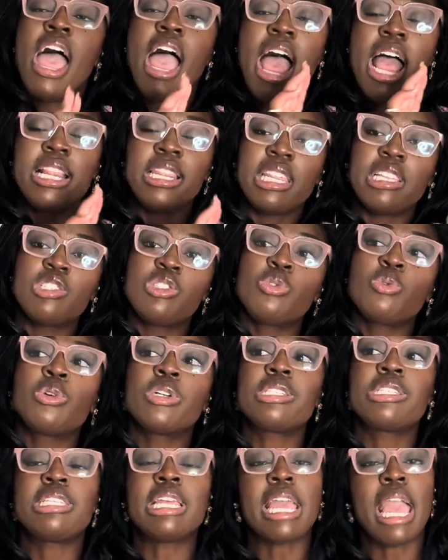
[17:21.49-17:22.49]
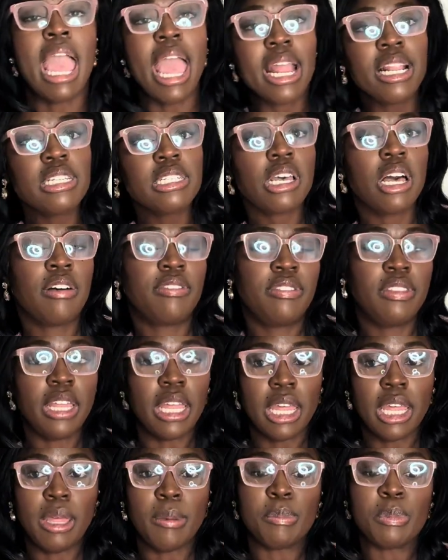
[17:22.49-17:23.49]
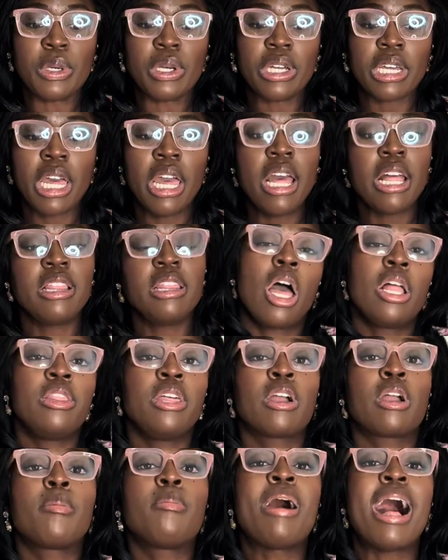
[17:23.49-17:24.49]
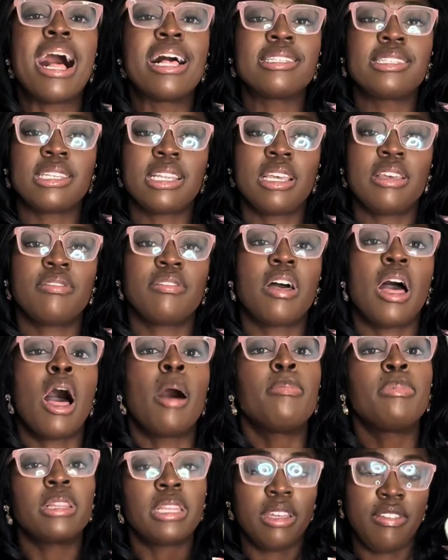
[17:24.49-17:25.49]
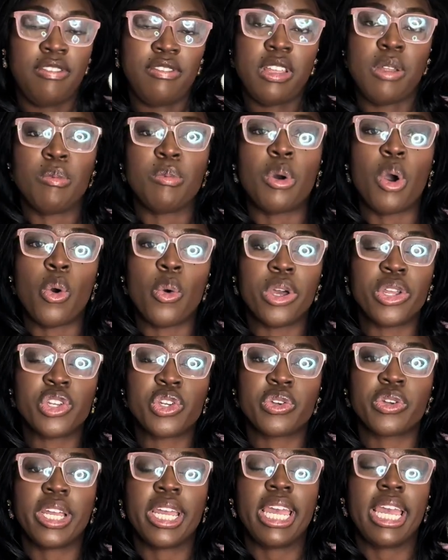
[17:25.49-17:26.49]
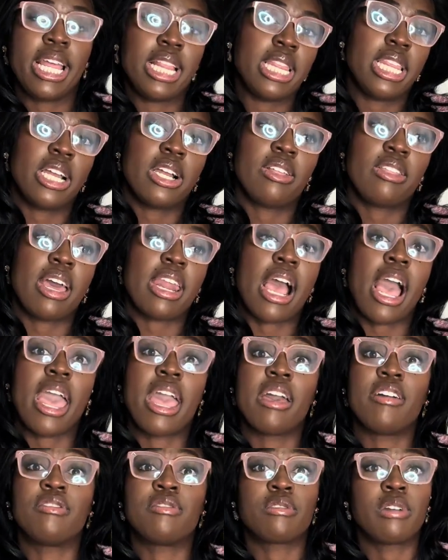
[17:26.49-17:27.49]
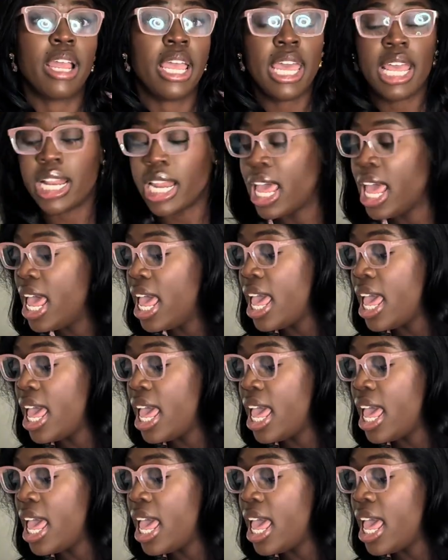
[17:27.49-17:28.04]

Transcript: And then towards the end of the ebook, there are positive, uplifting poetry in there that I have written.